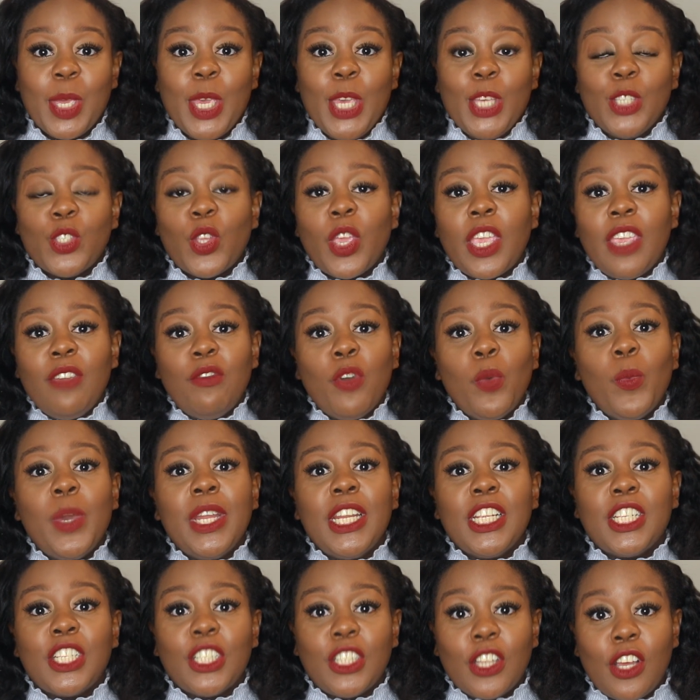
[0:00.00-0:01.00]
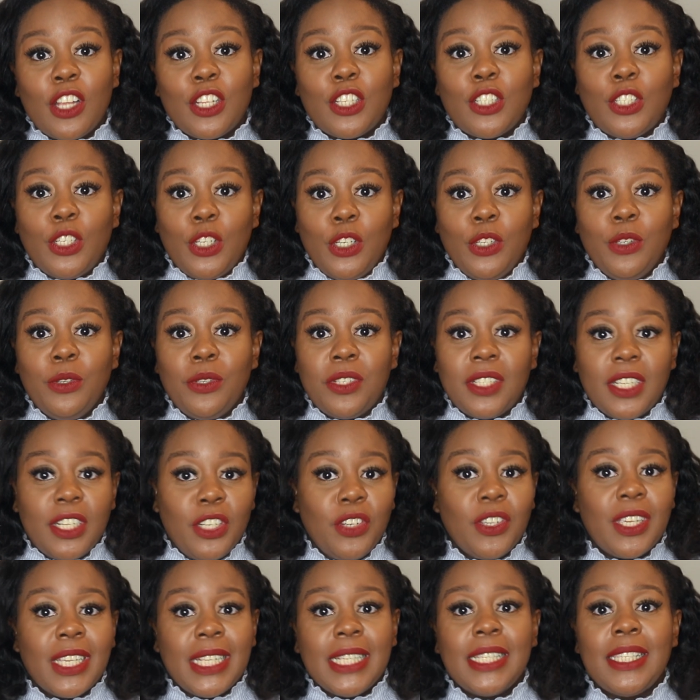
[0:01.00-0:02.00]
So even when it starts to loosen,
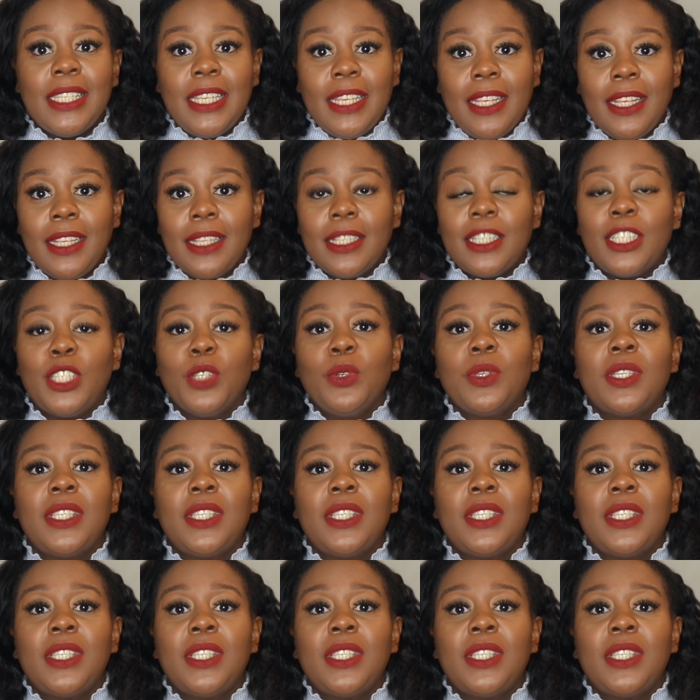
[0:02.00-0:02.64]
you can still